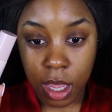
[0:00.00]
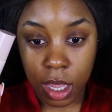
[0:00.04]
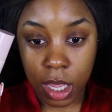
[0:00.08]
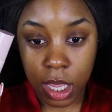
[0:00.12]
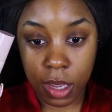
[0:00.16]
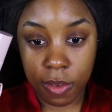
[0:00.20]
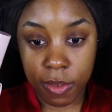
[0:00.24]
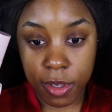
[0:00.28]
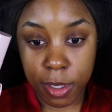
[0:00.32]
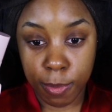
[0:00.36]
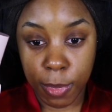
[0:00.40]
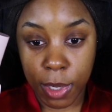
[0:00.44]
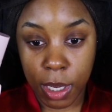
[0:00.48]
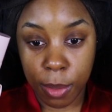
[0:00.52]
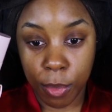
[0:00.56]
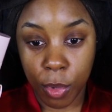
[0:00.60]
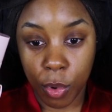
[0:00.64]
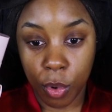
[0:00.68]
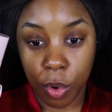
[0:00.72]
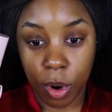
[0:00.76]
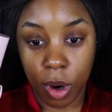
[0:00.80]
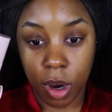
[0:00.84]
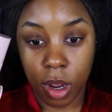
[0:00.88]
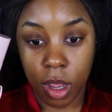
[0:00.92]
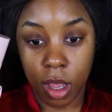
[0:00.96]
gives me
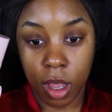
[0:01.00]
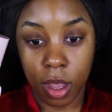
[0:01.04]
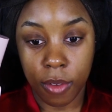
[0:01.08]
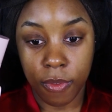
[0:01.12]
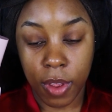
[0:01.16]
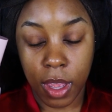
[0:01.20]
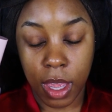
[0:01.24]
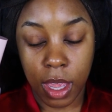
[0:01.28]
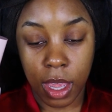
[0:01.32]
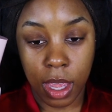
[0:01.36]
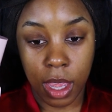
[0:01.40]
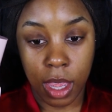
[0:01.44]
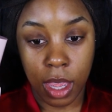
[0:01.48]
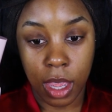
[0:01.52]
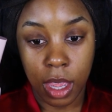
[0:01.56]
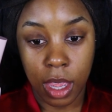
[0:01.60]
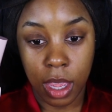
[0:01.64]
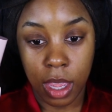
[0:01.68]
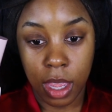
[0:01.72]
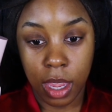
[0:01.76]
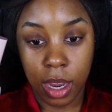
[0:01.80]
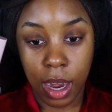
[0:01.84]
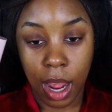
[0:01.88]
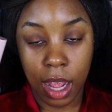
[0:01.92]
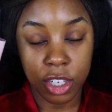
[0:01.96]
more of a,
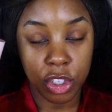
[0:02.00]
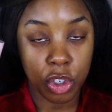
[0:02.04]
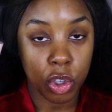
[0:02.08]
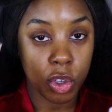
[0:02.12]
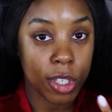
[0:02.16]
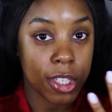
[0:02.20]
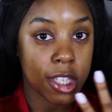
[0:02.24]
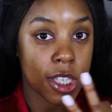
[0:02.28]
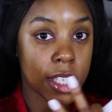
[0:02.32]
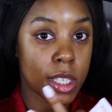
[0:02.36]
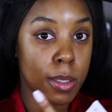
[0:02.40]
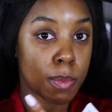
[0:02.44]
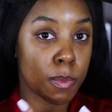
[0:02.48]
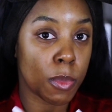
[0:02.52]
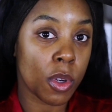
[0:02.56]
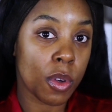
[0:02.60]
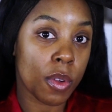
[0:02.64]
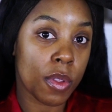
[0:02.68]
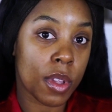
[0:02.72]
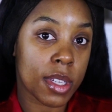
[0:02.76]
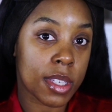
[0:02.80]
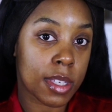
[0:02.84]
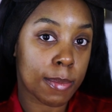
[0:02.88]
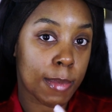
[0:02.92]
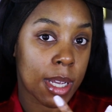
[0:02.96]
it actually
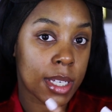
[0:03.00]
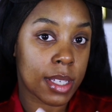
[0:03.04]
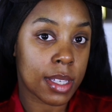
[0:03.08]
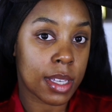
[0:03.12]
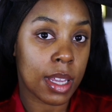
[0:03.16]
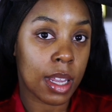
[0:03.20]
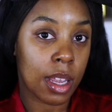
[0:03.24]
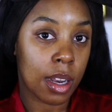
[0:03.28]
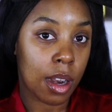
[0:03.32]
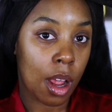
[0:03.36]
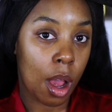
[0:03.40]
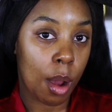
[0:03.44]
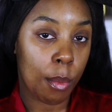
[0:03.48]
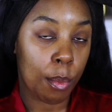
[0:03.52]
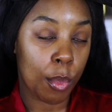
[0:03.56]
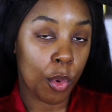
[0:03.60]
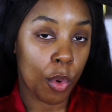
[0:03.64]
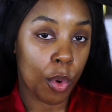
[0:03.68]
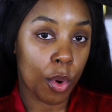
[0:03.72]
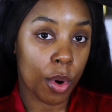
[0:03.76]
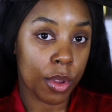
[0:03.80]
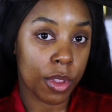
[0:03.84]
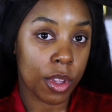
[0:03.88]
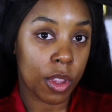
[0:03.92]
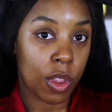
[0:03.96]
smooths my skin out
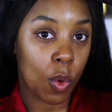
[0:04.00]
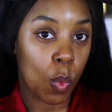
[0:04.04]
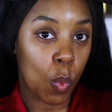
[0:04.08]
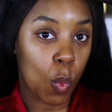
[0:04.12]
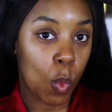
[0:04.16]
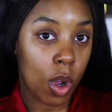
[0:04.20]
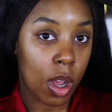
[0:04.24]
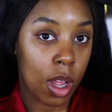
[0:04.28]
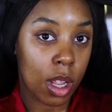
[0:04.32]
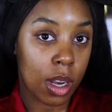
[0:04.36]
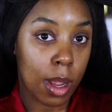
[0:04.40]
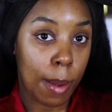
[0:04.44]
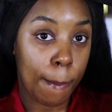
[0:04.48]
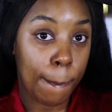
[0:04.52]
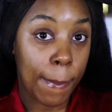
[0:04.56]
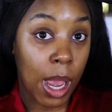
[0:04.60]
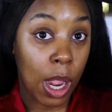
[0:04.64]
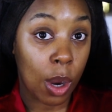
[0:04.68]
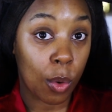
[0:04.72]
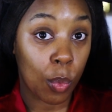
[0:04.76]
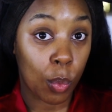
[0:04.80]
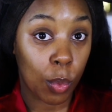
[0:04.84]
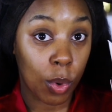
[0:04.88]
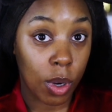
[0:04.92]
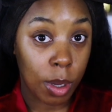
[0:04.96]
more than the one
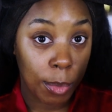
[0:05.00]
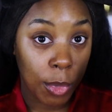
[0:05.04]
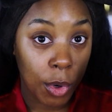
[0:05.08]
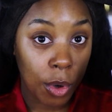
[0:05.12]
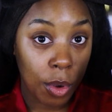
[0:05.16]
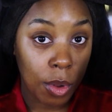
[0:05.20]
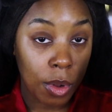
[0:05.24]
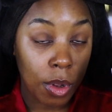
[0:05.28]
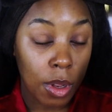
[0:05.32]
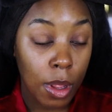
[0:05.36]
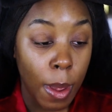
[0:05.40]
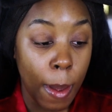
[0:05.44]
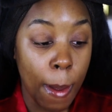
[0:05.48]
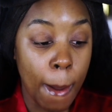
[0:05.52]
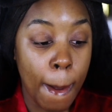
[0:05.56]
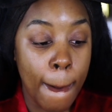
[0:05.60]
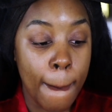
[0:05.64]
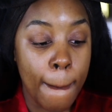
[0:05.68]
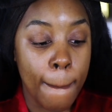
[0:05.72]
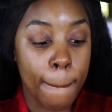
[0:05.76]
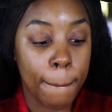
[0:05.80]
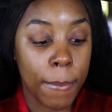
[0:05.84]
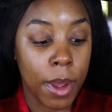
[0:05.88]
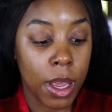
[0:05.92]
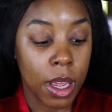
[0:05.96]
by Rimmel.
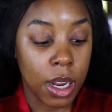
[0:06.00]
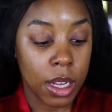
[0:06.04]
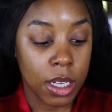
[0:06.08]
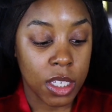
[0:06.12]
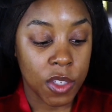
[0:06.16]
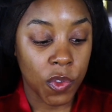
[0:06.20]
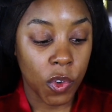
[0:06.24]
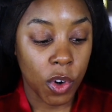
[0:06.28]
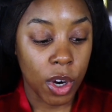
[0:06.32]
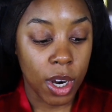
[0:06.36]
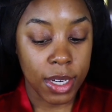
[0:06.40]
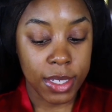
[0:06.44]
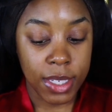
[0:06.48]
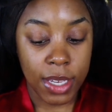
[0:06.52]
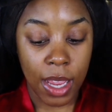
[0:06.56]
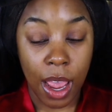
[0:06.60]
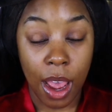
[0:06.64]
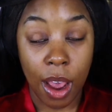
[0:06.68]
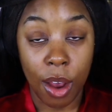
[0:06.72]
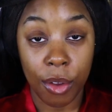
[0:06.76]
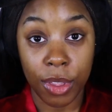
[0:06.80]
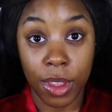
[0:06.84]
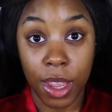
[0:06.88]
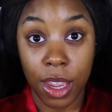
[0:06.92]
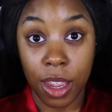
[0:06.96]
But as far as
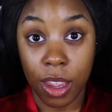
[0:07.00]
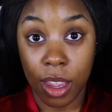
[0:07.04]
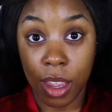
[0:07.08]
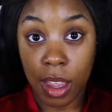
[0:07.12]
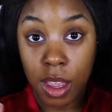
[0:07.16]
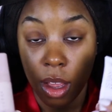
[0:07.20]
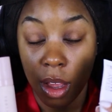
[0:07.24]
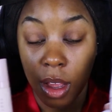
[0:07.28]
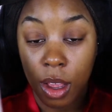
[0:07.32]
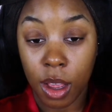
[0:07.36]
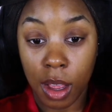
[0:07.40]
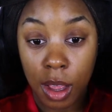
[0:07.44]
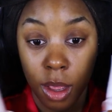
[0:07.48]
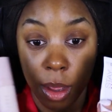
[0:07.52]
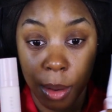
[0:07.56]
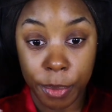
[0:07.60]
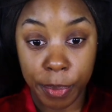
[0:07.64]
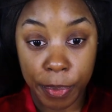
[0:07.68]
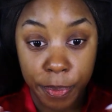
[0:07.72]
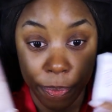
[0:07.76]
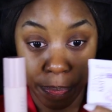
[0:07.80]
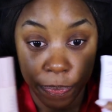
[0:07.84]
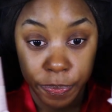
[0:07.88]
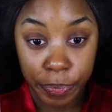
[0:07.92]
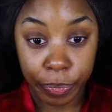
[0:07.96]
how they
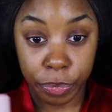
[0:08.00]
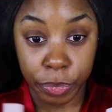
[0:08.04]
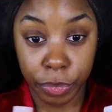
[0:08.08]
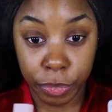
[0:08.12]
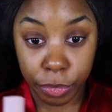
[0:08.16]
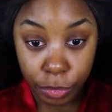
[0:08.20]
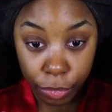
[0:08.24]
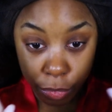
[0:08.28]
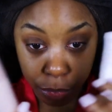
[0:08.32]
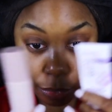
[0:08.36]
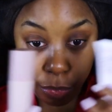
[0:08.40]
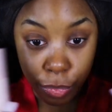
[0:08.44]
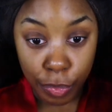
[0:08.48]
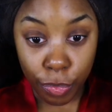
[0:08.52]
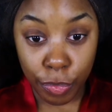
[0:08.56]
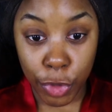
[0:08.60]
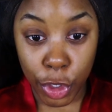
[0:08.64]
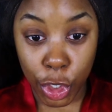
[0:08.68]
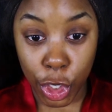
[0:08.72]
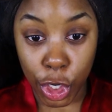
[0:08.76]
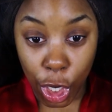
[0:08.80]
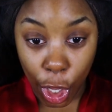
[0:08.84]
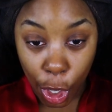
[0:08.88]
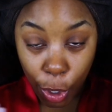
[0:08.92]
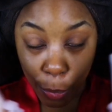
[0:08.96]
um,
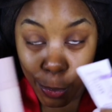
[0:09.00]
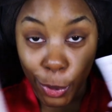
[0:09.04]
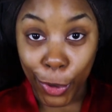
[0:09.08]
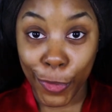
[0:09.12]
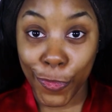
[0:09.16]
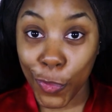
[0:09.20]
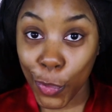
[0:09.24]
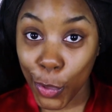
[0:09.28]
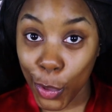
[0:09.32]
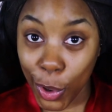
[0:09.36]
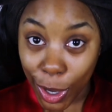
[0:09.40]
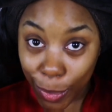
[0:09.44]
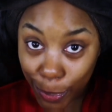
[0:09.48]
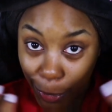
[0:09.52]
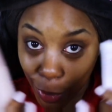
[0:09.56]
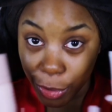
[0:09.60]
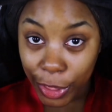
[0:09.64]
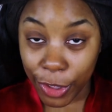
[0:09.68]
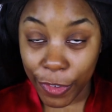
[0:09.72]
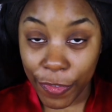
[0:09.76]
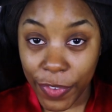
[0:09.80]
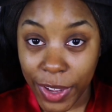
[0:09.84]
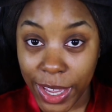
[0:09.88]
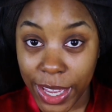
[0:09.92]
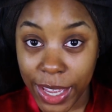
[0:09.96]
you know, perform
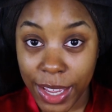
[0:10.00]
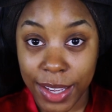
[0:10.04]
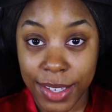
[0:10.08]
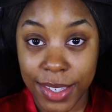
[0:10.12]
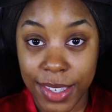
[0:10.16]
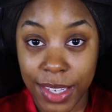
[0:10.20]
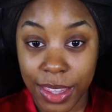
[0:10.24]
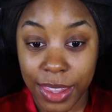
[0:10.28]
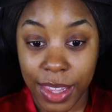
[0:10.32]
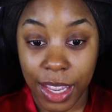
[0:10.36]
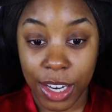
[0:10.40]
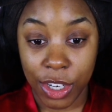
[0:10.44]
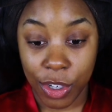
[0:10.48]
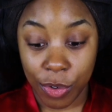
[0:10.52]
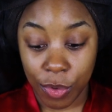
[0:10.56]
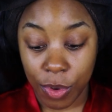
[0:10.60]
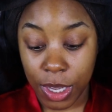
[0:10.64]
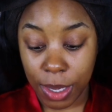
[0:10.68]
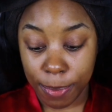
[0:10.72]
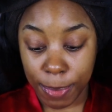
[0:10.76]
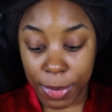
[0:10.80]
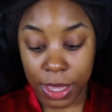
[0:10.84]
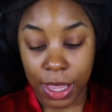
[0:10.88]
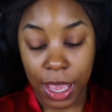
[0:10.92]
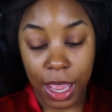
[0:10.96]
on the face. They do
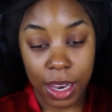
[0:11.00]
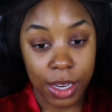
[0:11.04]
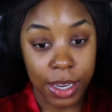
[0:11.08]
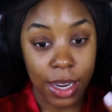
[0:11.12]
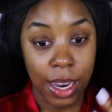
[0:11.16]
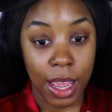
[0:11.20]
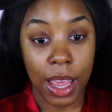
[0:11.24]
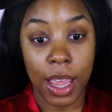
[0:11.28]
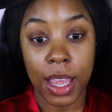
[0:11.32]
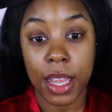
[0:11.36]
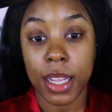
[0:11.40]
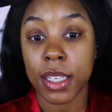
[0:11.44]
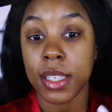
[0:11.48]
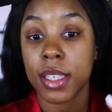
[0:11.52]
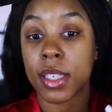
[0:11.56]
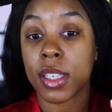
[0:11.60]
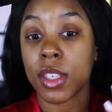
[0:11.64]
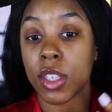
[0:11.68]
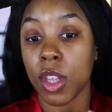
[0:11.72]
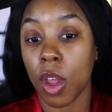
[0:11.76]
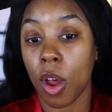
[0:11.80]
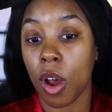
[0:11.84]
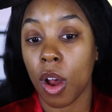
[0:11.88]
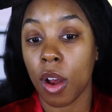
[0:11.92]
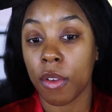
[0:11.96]
give me that nice,
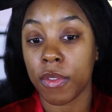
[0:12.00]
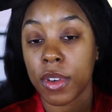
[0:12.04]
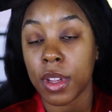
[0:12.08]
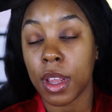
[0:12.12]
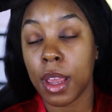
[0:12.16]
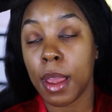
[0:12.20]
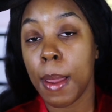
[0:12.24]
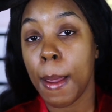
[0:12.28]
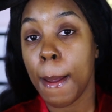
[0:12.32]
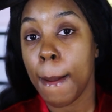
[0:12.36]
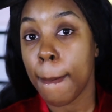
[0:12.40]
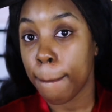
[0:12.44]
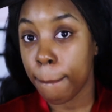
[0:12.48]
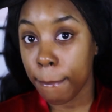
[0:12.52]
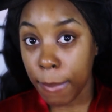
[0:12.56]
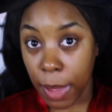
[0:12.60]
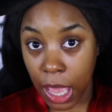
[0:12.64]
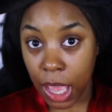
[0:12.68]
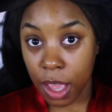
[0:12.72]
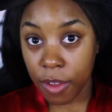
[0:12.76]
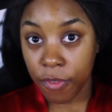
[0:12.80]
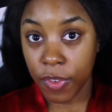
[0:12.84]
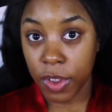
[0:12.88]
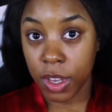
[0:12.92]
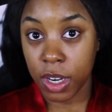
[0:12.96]
soft,
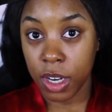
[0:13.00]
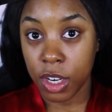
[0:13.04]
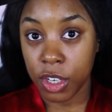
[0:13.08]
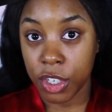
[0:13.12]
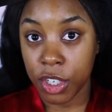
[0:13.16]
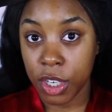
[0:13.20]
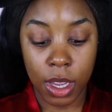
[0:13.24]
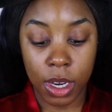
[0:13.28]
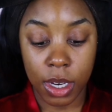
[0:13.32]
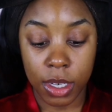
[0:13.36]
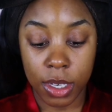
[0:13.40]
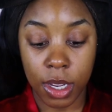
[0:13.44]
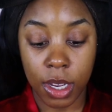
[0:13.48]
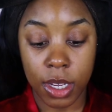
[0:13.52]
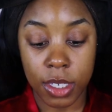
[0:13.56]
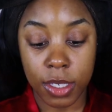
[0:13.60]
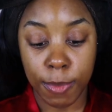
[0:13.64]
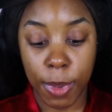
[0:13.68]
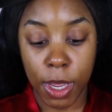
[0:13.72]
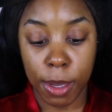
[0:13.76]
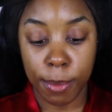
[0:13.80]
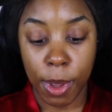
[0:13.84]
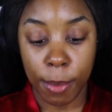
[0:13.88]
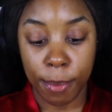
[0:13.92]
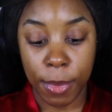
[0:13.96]
matte finish. And it does
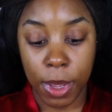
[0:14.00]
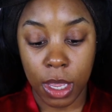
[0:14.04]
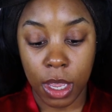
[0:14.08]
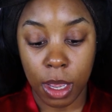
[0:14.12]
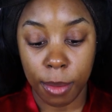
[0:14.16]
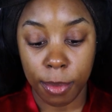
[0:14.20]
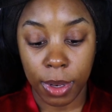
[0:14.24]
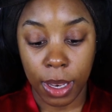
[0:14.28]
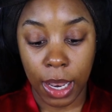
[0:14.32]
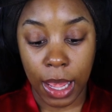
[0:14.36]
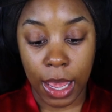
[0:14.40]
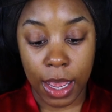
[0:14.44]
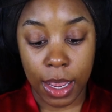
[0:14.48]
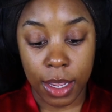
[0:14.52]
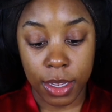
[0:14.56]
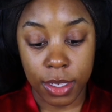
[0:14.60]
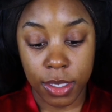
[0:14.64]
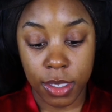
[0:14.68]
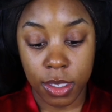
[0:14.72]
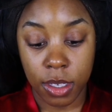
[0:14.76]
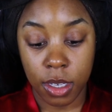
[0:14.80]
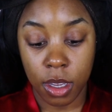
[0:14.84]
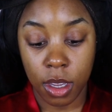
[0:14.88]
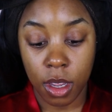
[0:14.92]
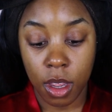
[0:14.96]
make my makeup
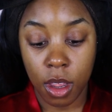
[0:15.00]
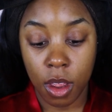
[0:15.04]
last